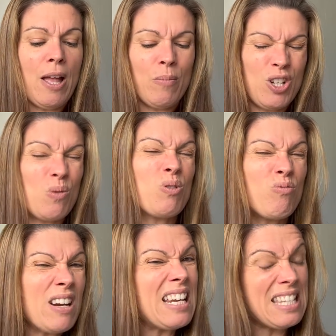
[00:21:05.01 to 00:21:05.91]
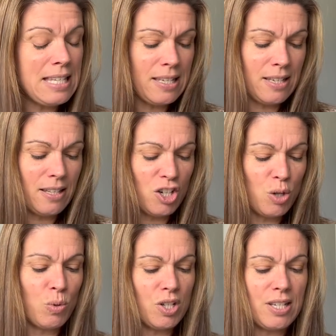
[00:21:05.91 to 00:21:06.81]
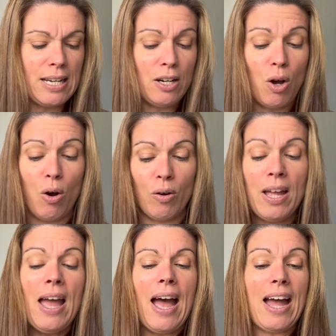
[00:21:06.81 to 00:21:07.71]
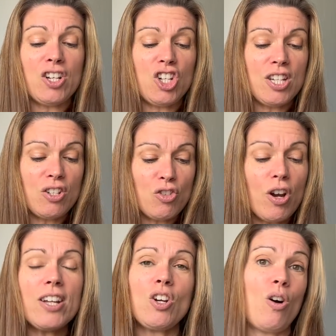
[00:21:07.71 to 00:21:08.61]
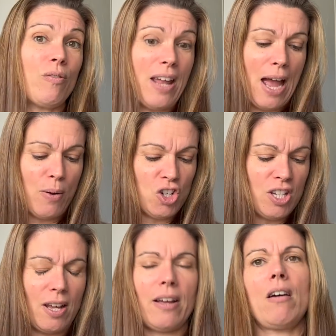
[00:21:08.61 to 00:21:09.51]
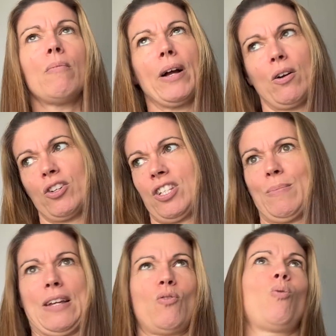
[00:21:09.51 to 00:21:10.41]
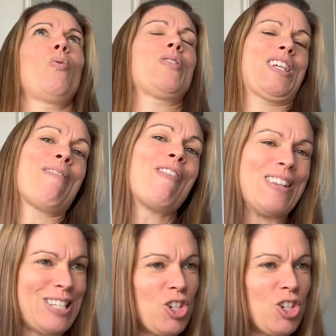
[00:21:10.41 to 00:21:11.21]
But she was really insistent that she wanted it long and she's tried it on now and she's like, oh my gosh, that's made all the difference.